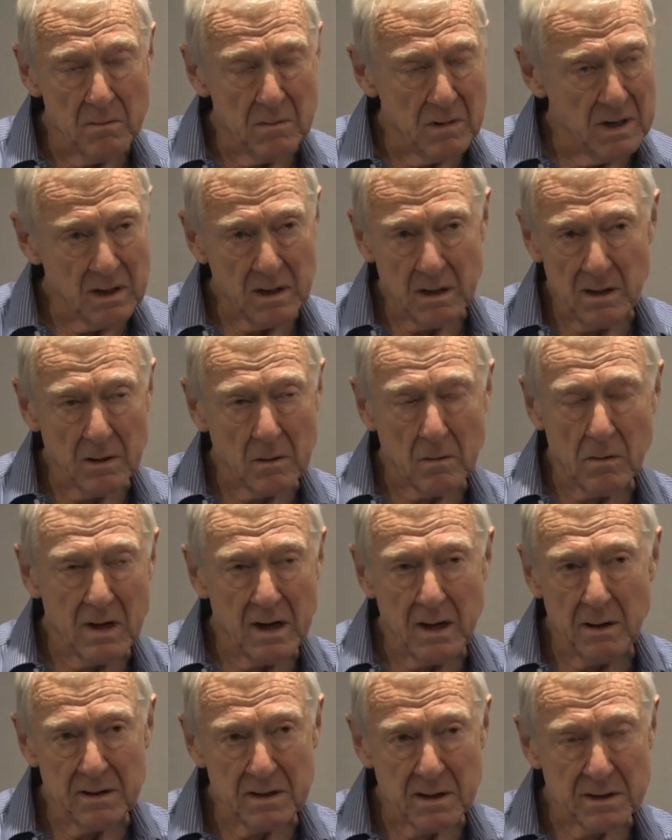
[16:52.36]
he can
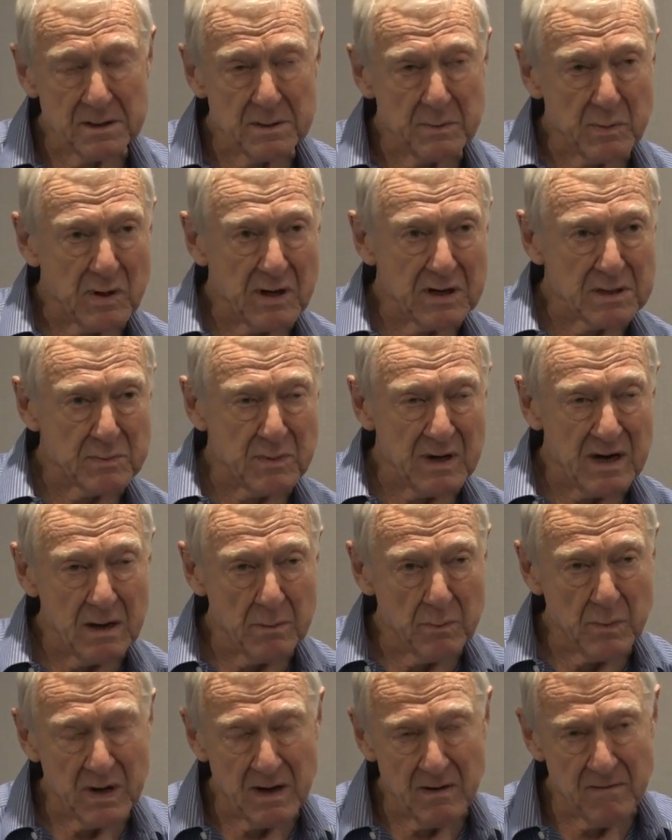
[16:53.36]
acquire it, I suppose, by
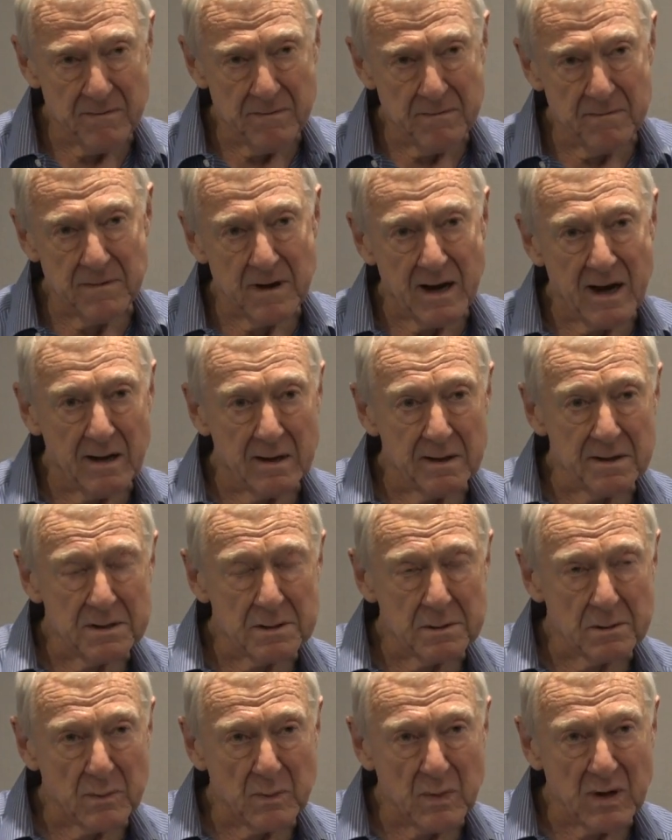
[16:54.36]

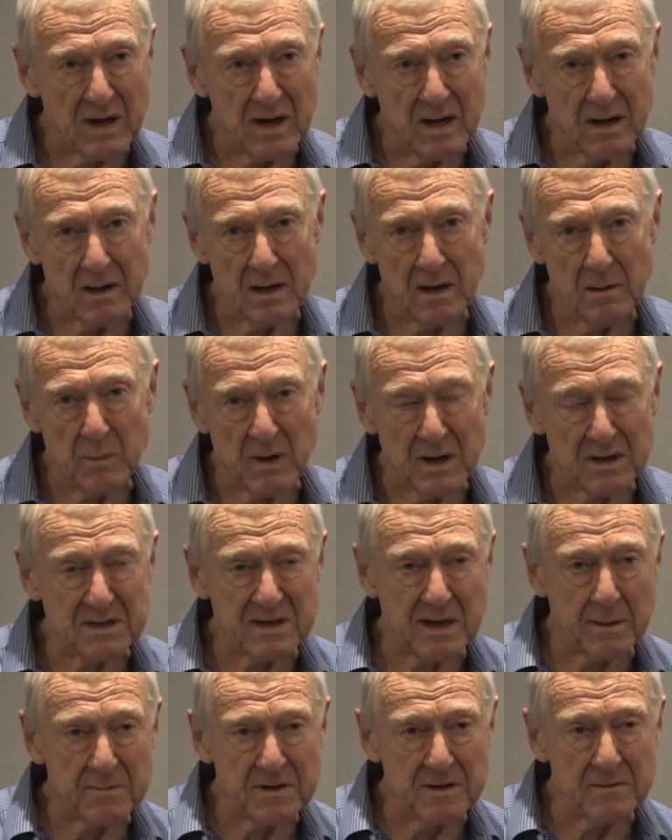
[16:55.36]
violence or by
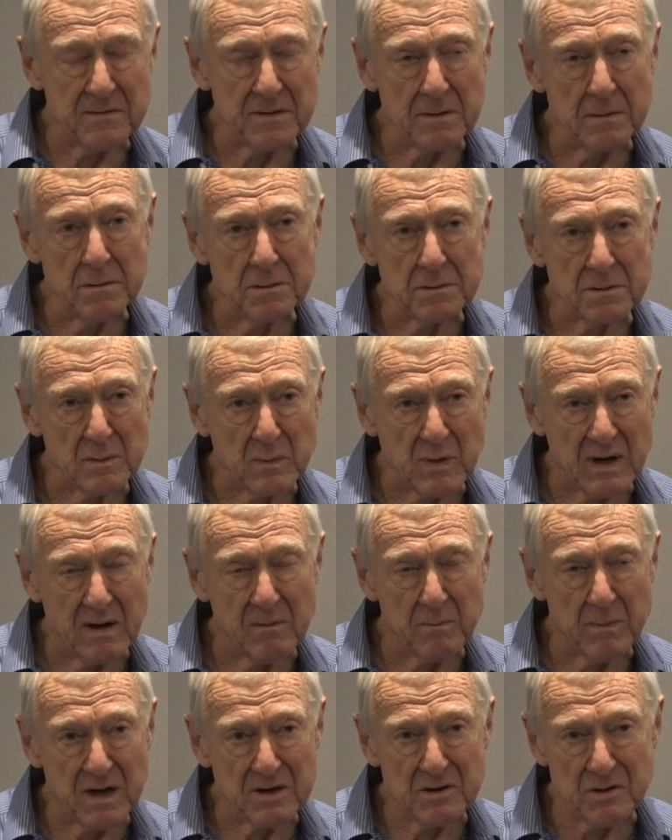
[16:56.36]
subterfuge or
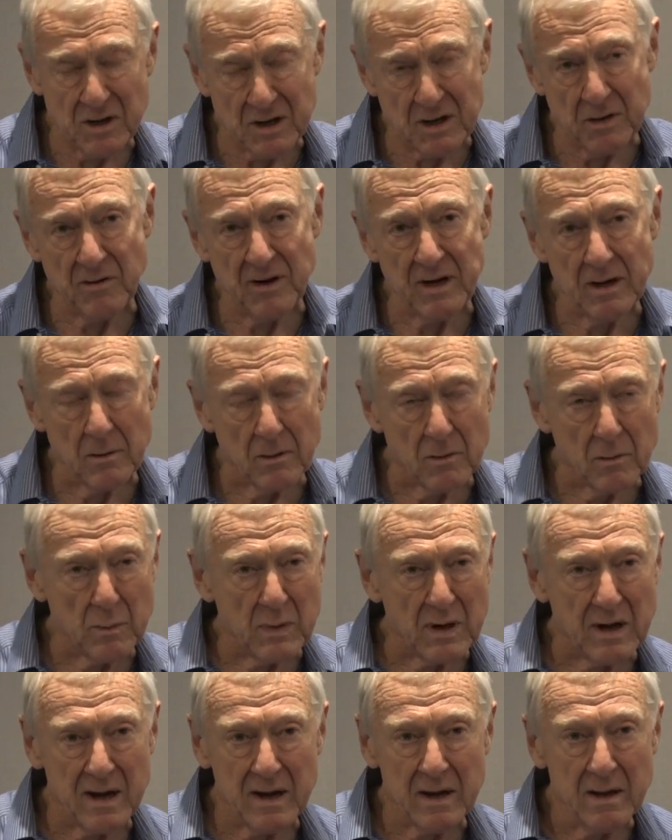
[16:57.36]
by trickery or
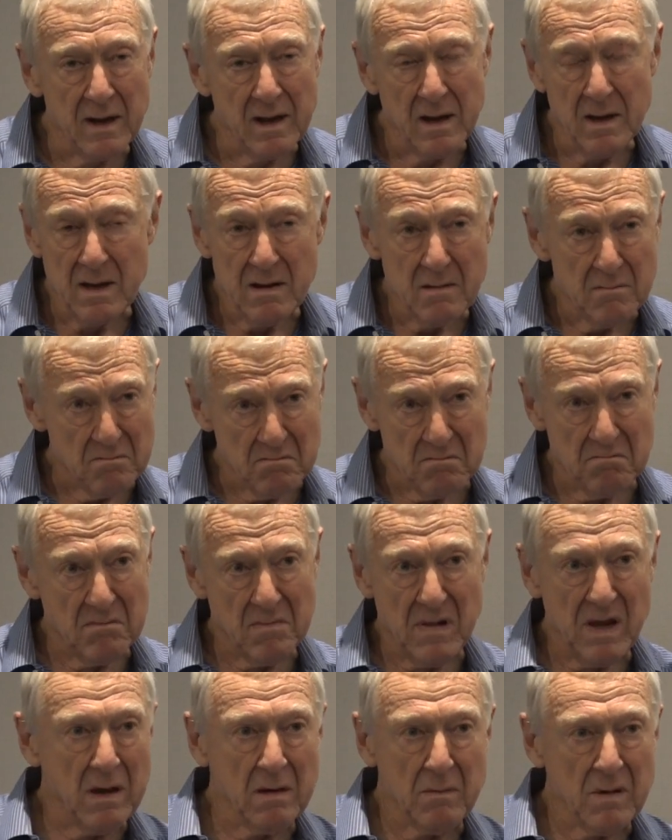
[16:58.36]
by
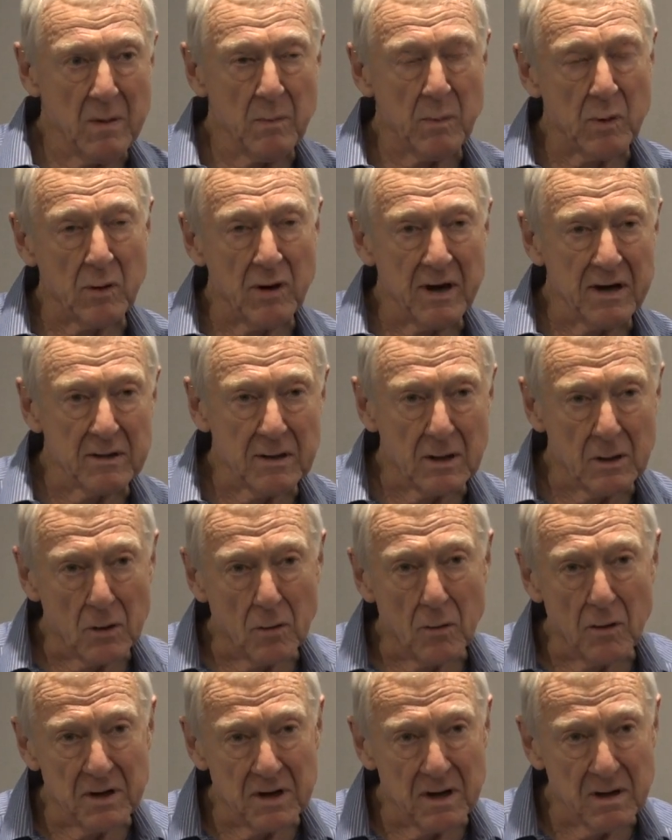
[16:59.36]
employing the
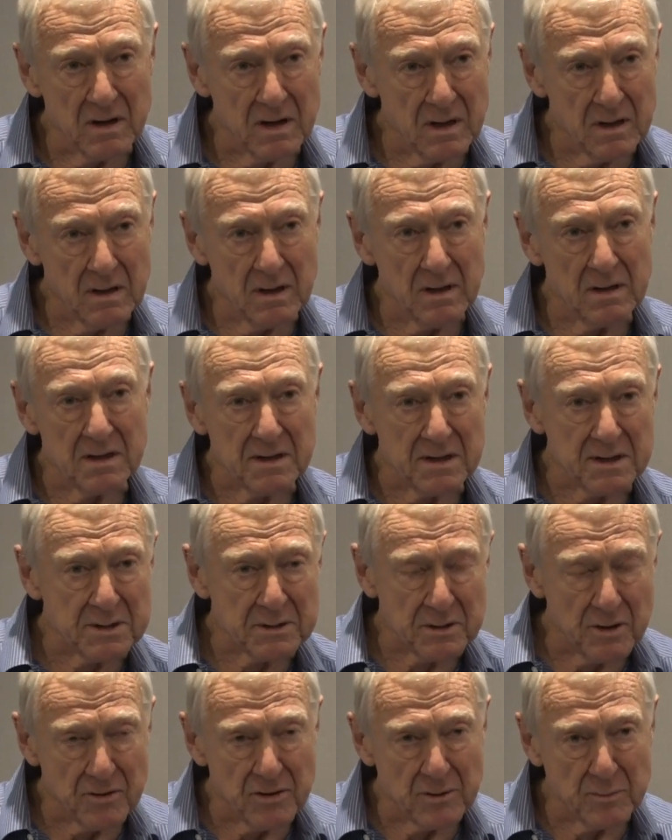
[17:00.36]
law in a
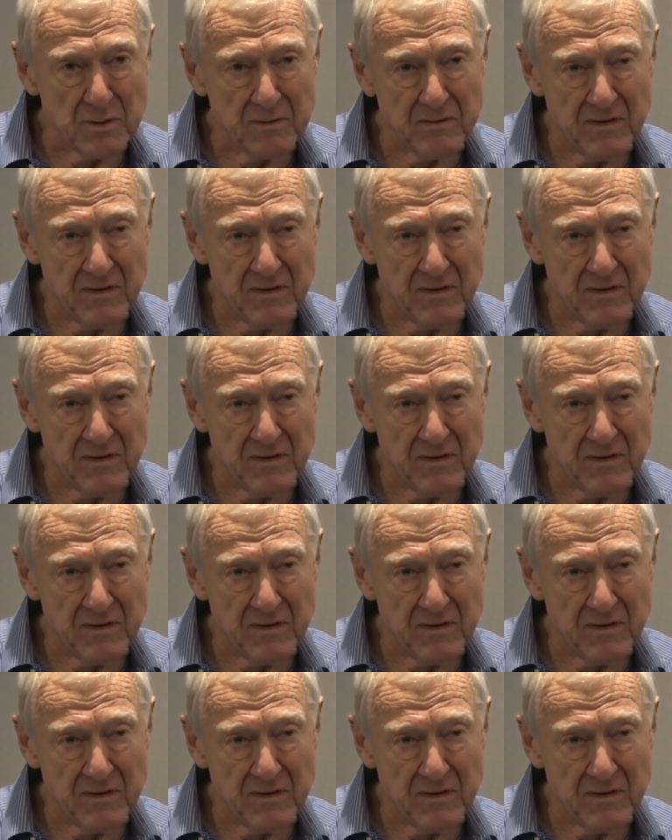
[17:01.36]
dishonourable